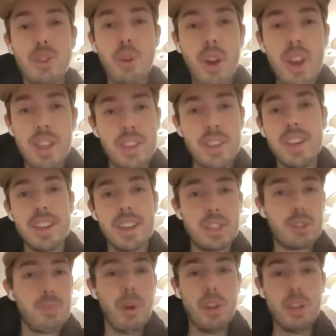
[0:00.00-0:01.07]
enjoy the
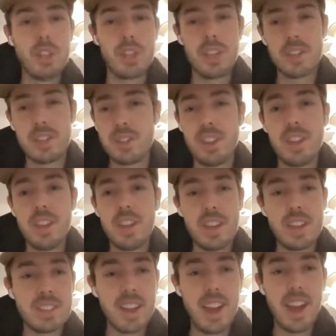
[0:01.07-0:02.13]
exposure to
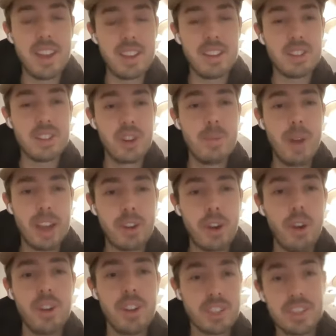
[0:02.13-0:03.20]
the entire industry by
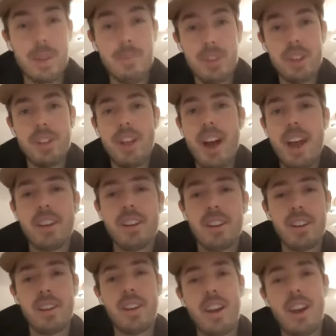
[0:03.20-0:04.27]
coding something like,
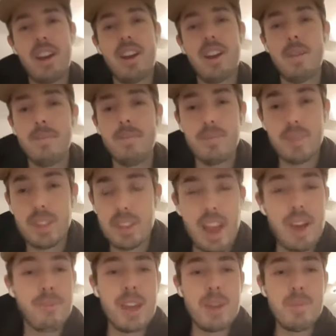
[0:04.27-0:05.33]
um,
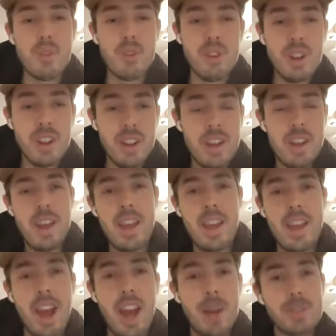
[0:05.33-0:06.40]
CafeMoon,
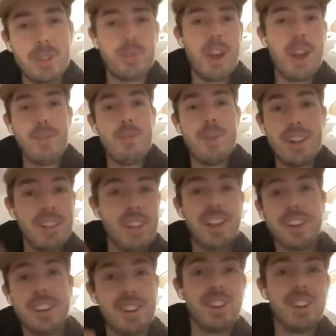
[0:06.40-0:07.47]
um, as a way for me to
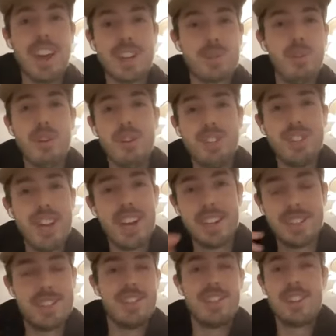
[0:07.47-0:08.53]
like collect
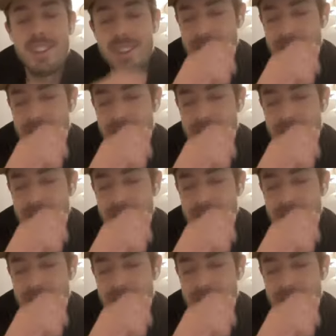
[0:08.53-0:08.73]
projects